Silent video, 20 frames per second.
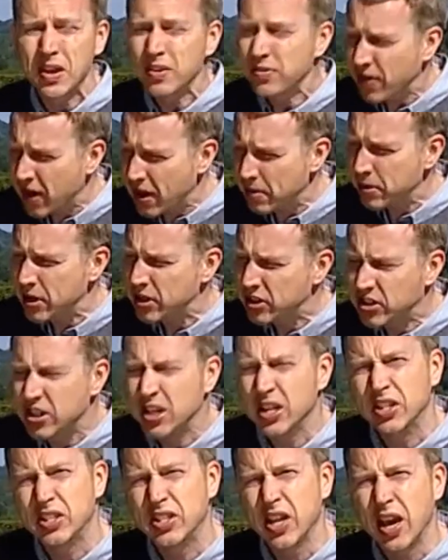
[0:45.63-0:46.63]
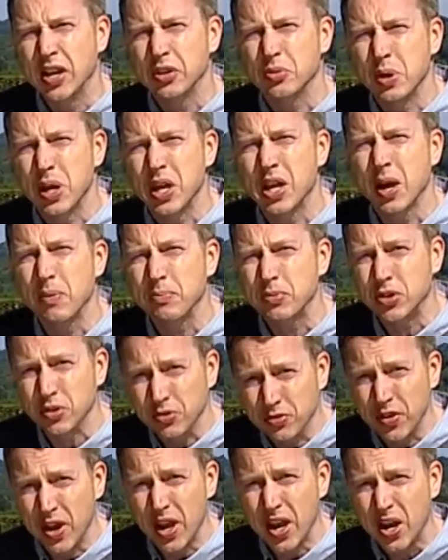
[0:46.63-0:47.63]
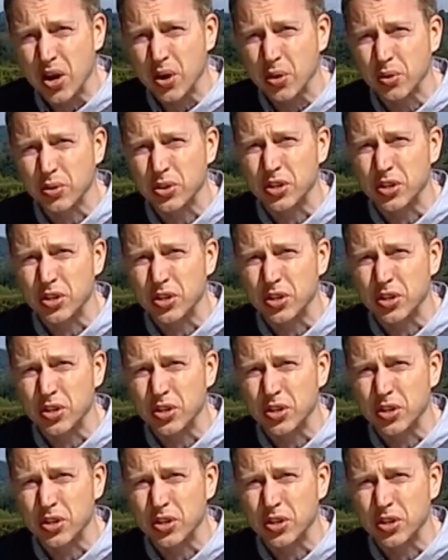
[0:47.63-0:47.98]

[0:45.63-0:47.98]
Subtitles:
Families these days, when it comes to vehicles,